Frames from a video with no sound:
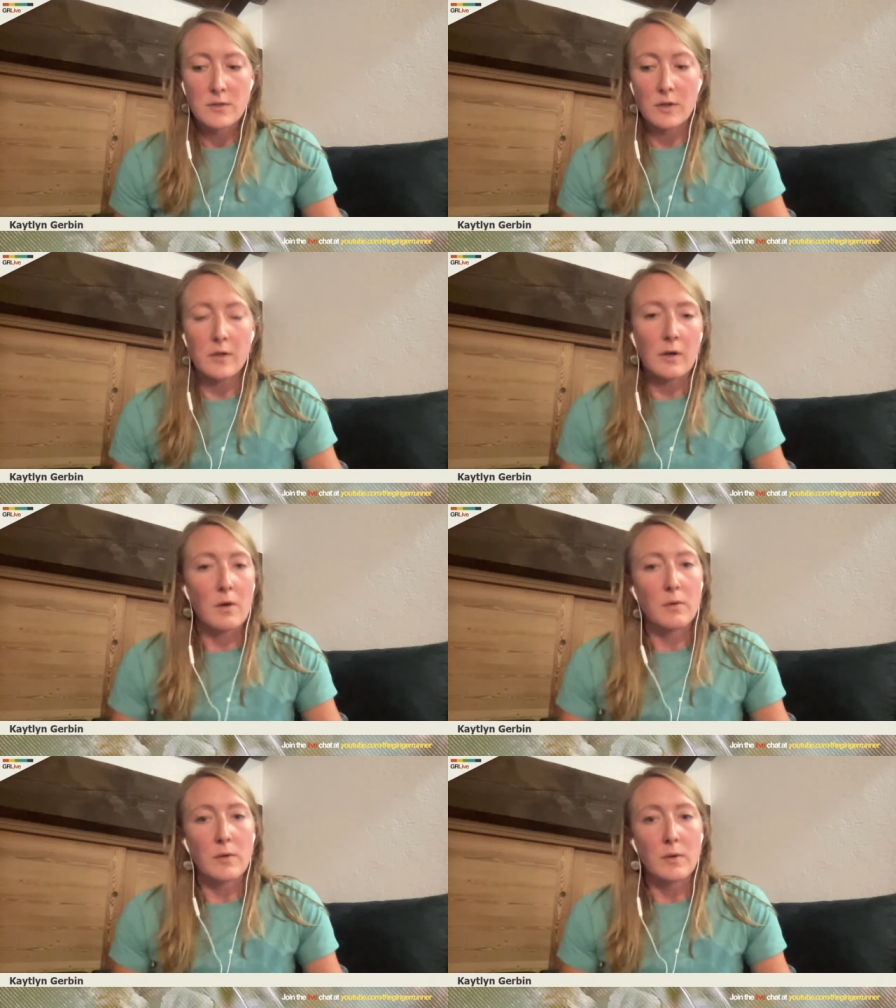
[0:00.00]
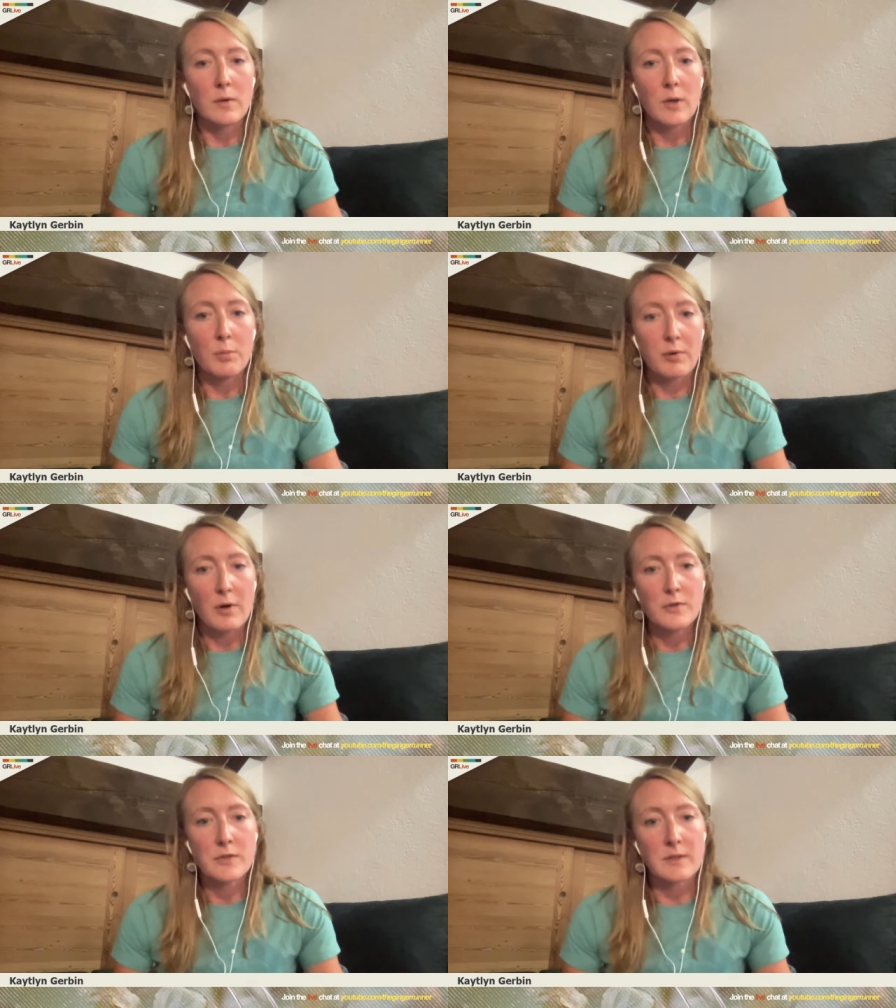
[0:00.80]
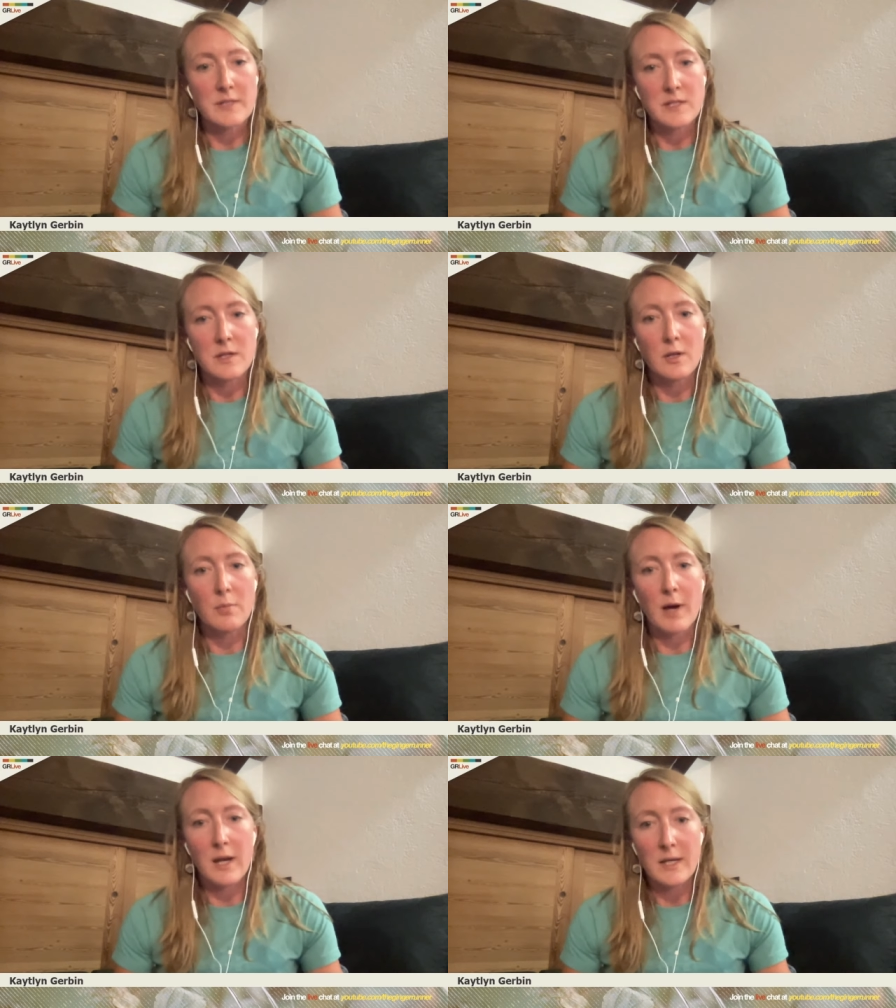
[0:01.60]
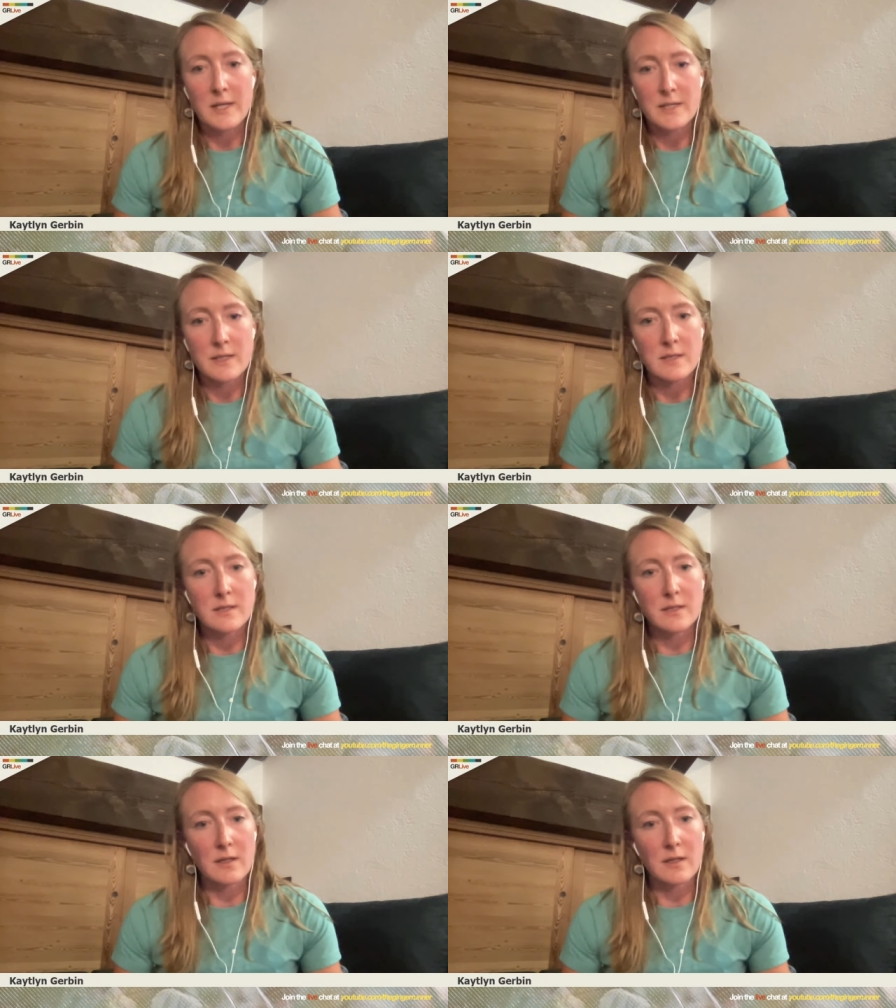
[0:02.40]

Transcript: took their own approach and listened to their bodies and,